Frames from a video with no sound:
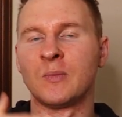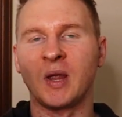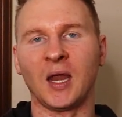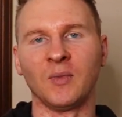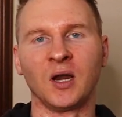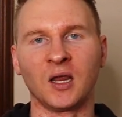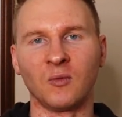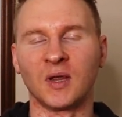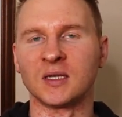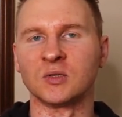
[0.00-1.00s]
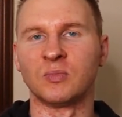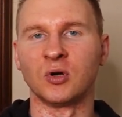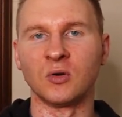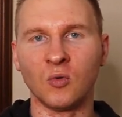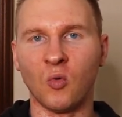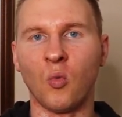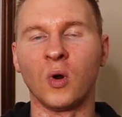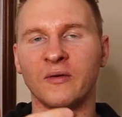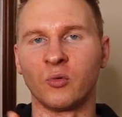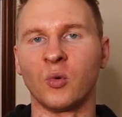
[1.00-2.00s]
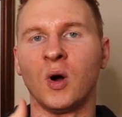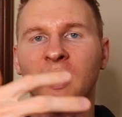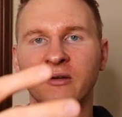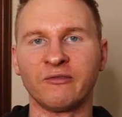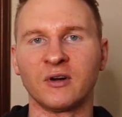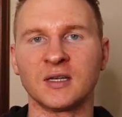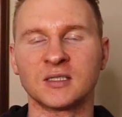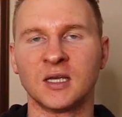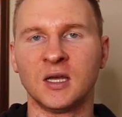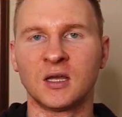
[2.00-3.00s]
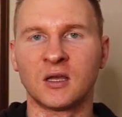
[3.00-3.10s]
paying money, and we get to put whatever we want in front